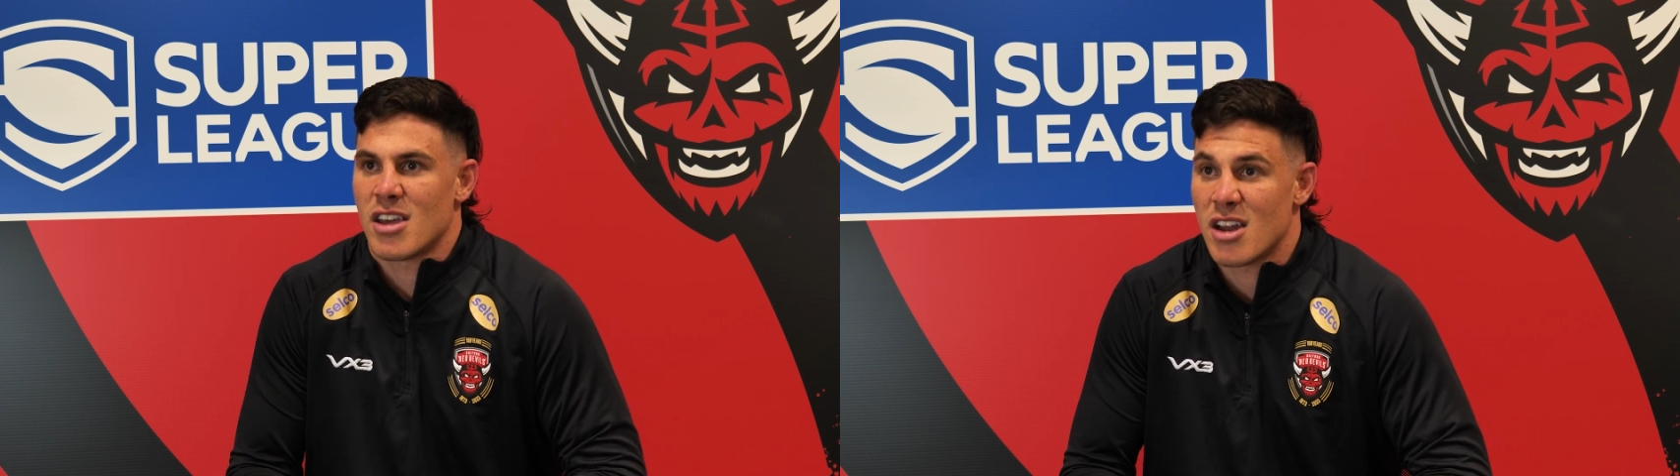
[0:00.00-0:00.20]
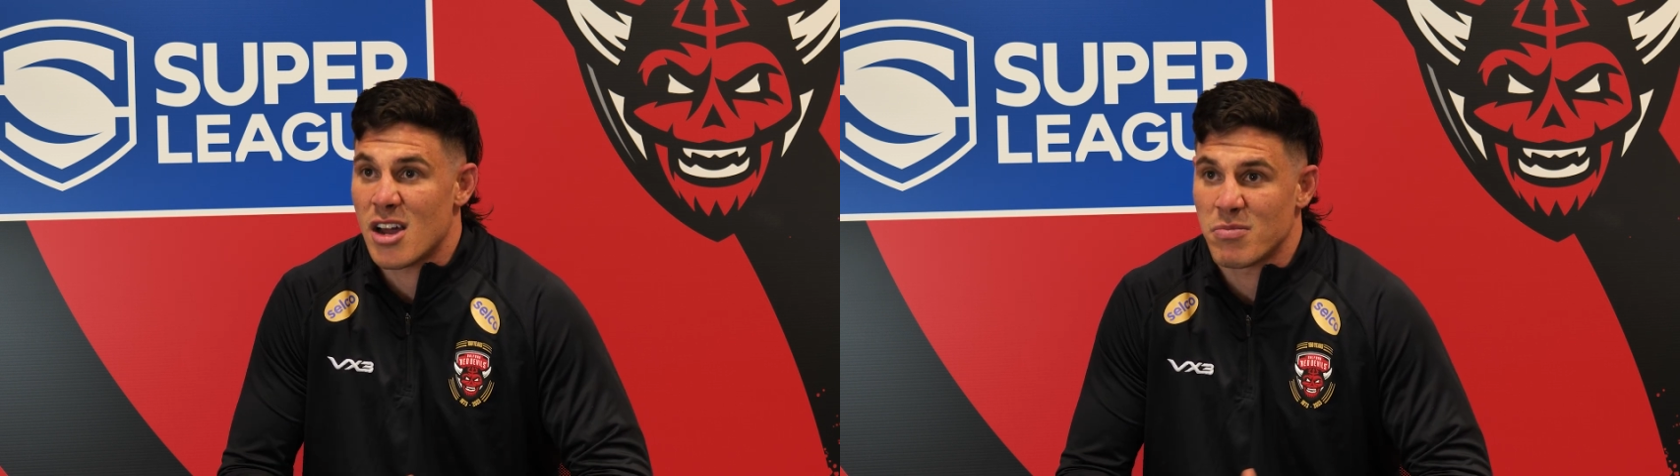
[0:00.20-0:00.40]

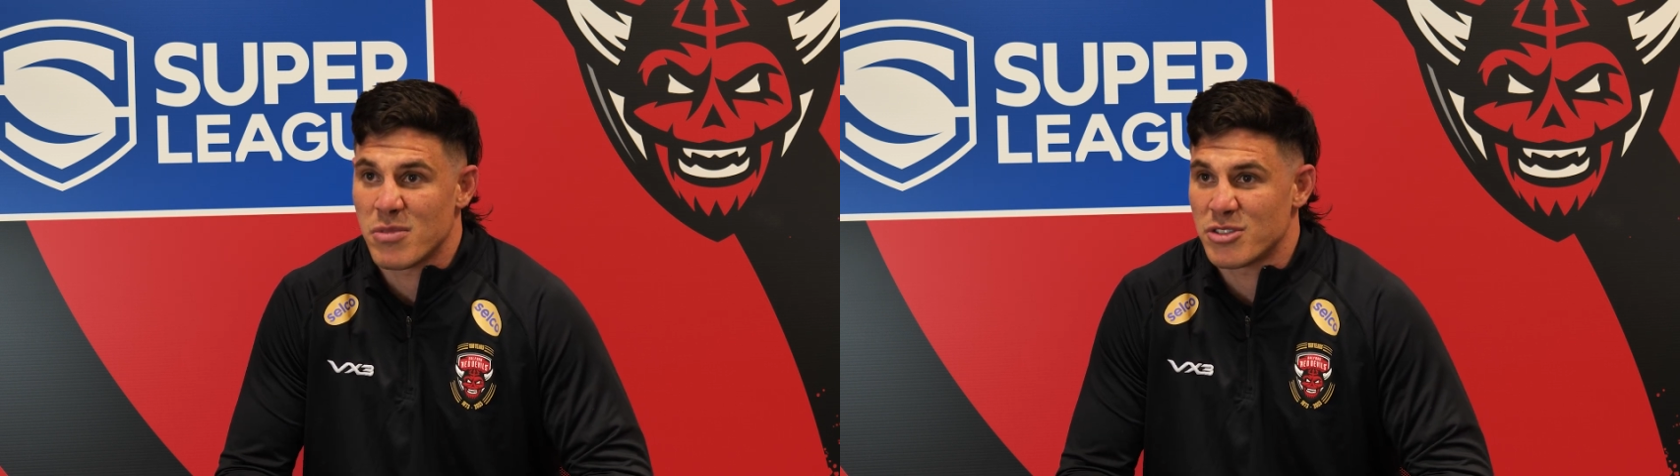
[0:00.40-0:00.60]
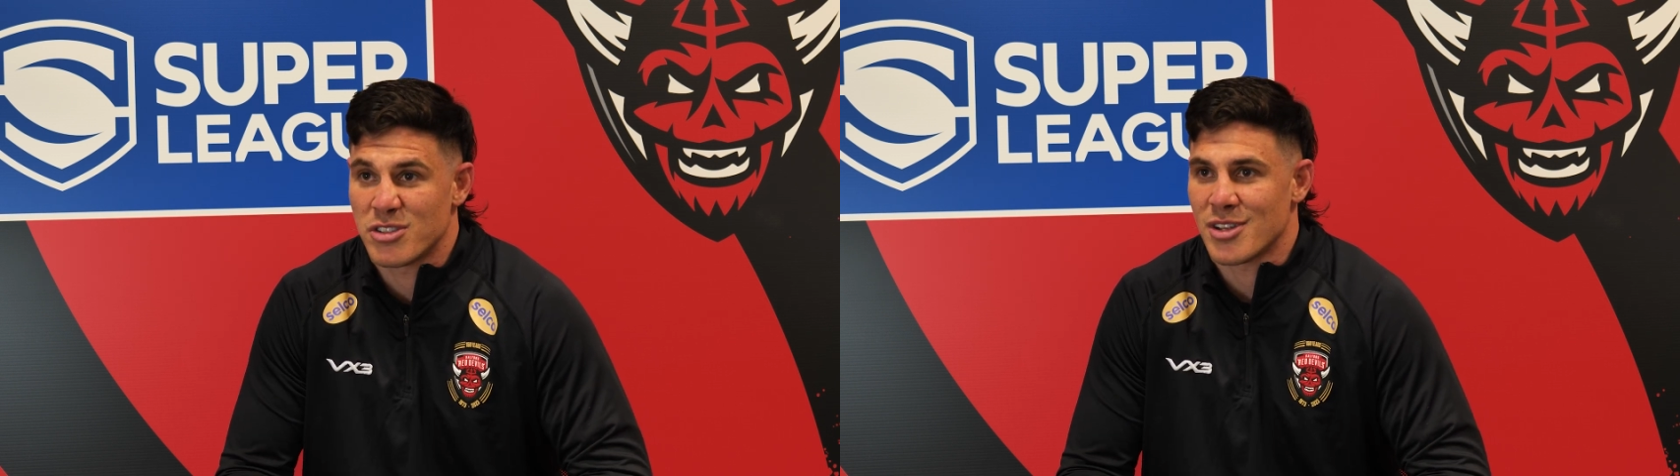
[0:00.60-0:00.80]
and
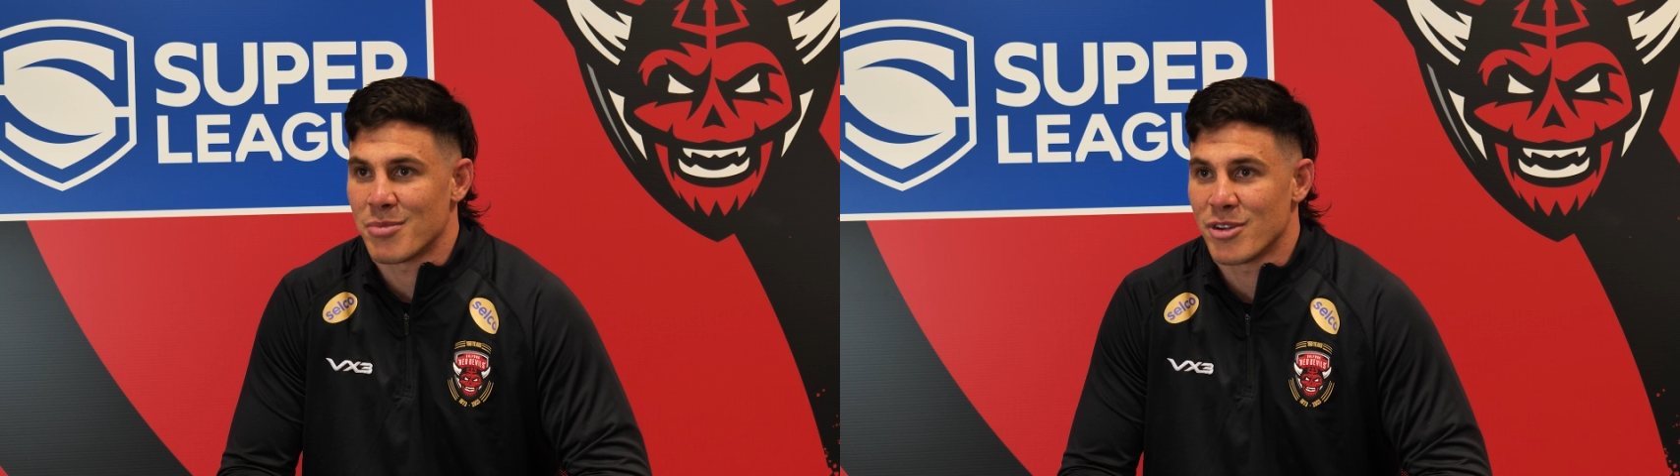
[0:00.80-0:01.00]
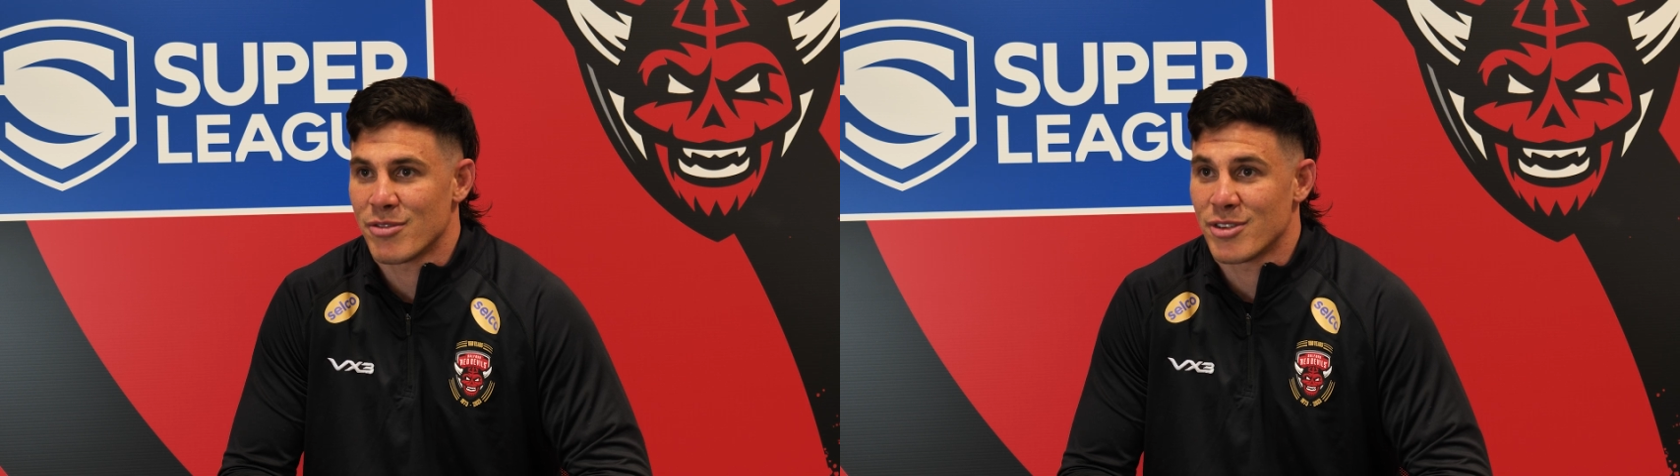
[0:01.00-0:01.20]
it's just
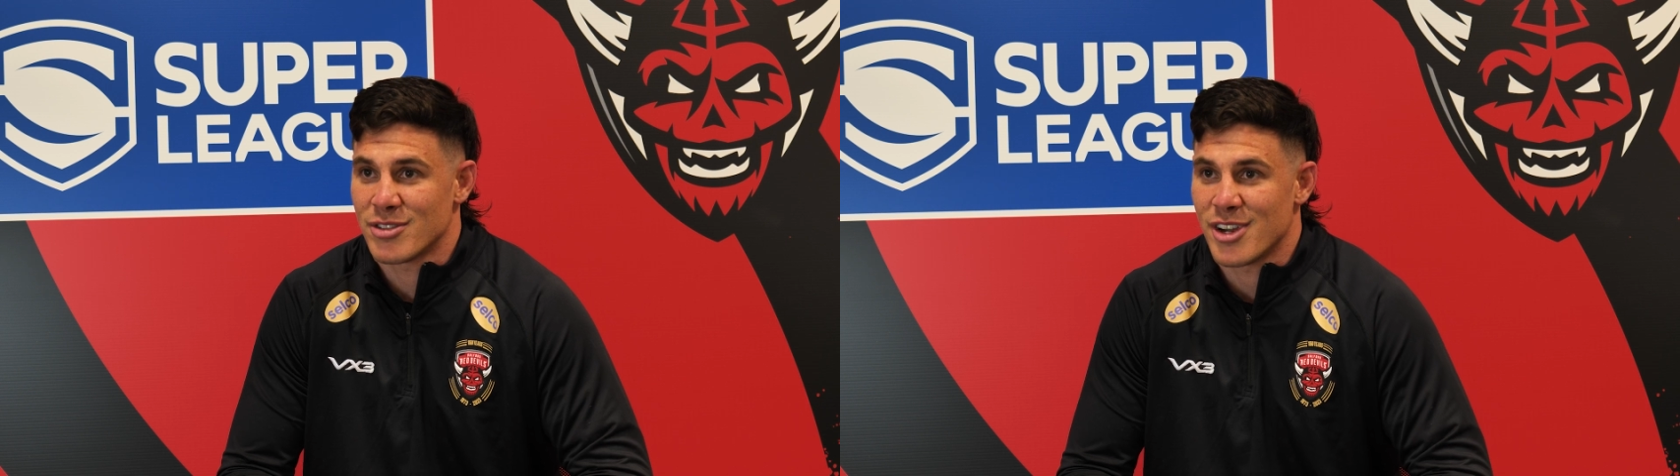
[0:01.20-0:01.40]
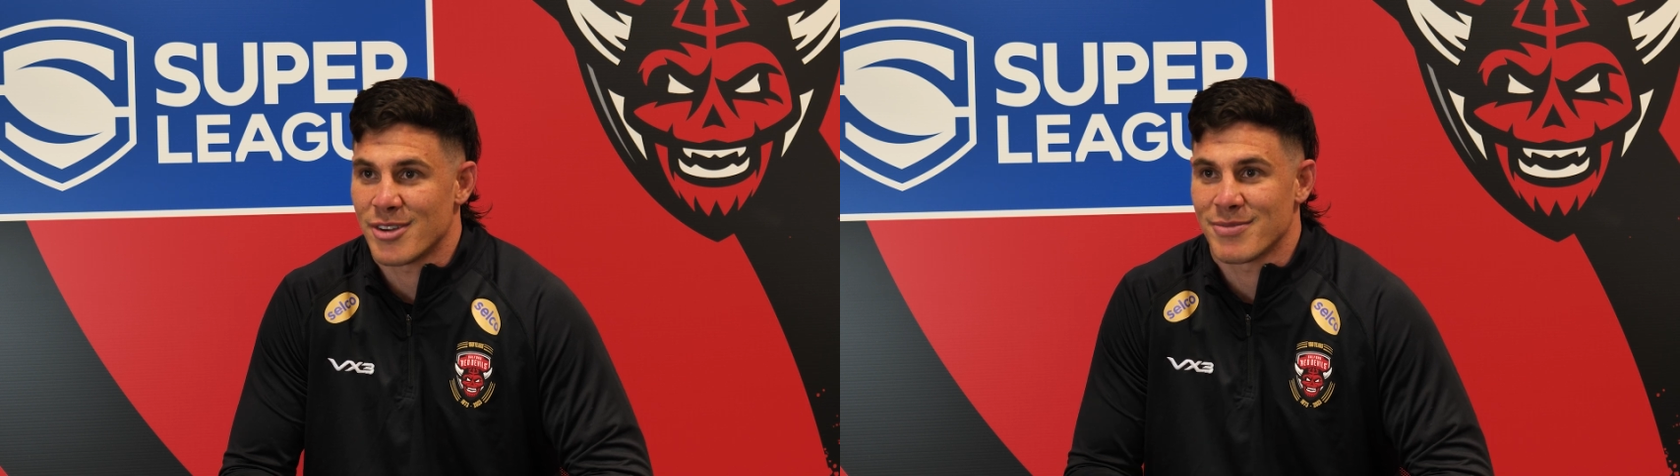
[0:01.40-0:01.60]
something
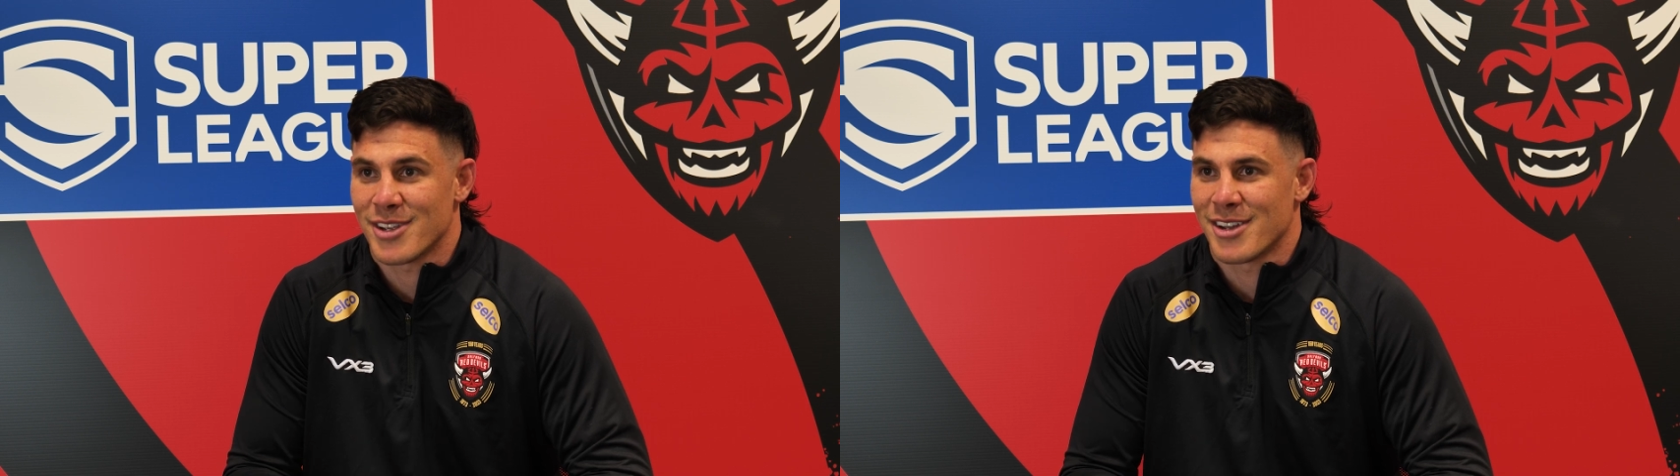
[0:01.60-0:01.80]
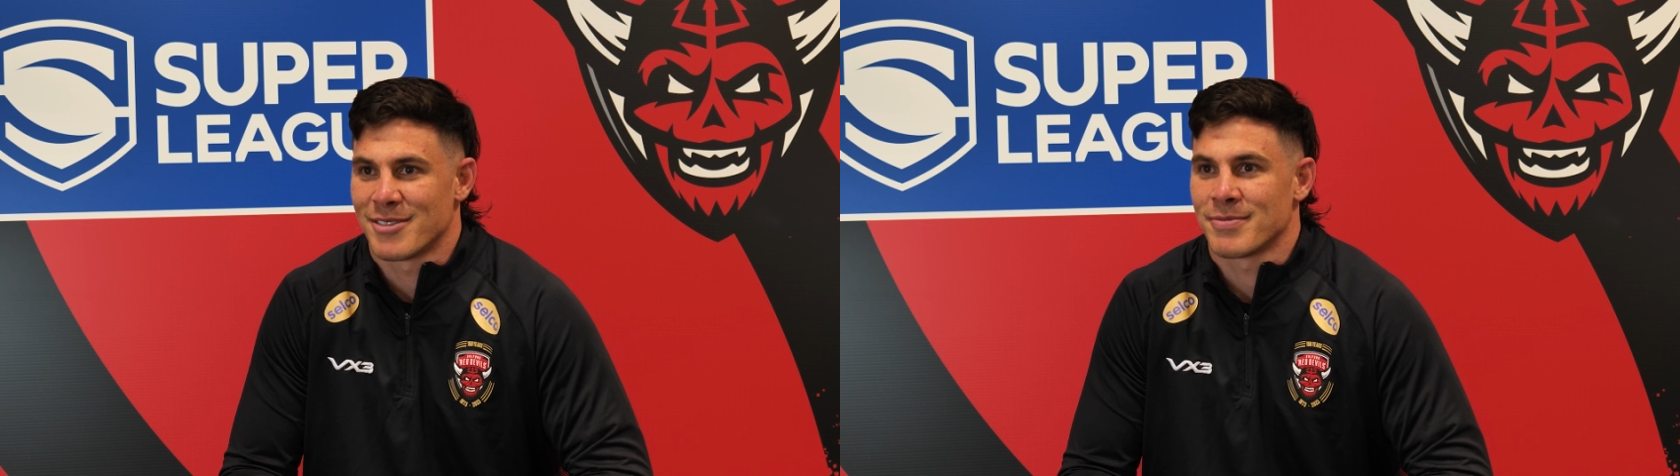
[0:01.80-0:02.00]
different. So yeah.